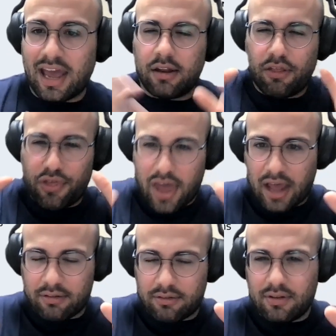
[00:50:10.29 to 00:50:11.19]
And
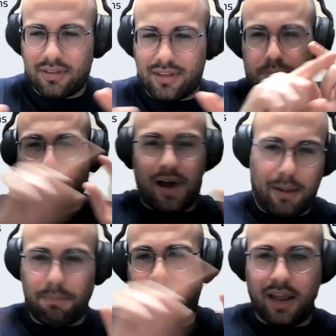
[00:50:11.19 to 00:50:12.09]
that this
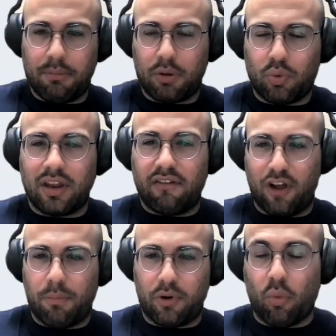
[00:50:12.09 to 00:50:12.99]
pipeline between the
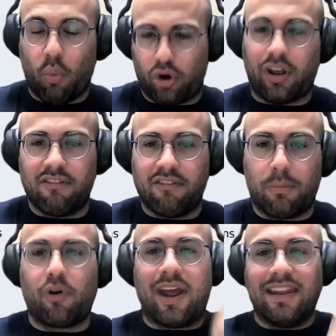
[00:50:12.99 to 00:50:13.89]
developer, the working
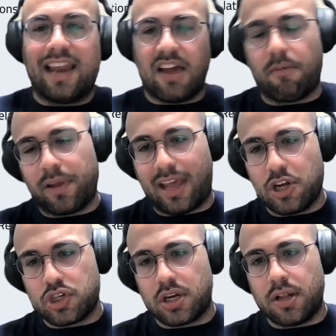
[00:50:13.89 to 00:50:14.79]
developer, and the live
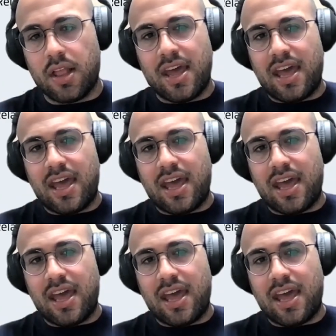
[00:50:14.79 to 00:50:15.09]
application